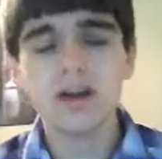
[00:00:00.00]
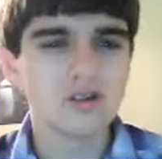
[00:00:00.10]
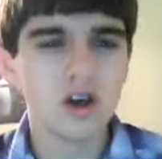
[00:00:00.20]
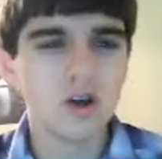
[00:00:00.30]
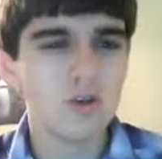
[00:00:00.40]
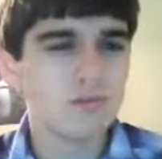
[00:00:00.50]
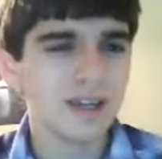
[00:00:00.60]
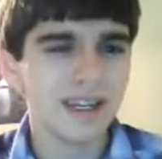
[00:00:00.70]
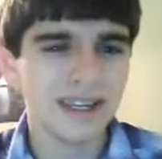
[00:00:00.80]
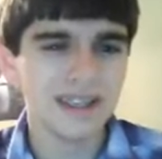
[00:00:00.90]
so
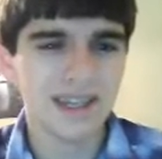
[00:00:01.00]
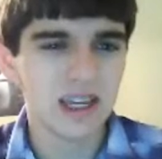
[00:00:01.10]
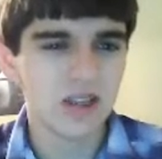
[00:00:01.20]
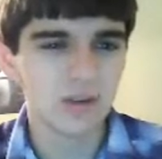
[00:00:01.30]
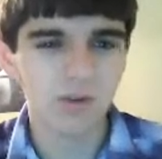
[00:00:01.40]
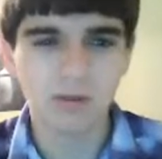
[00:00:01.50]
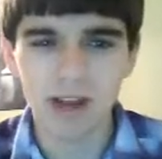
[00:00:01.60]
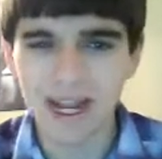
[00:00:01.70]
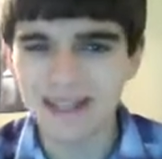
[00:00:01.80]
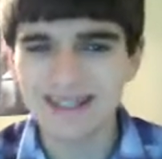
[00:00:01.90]
many things
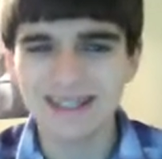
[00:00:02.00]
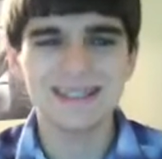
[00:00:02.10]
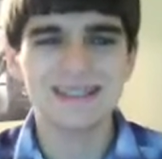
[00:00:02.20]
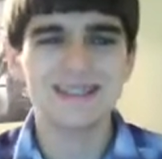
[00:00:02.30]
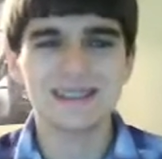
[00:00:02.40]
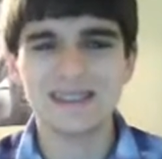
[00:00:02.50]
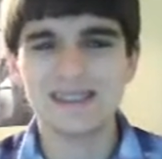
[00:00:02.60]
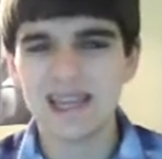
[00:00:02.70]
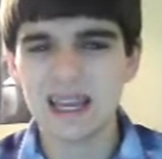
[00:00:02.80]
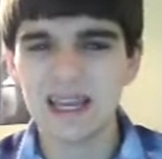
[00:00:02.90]
right, it's
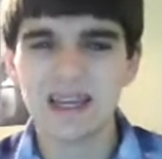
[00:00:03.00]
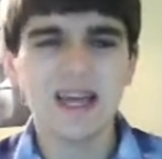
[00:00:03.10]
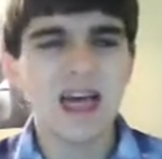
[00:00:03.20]
insane.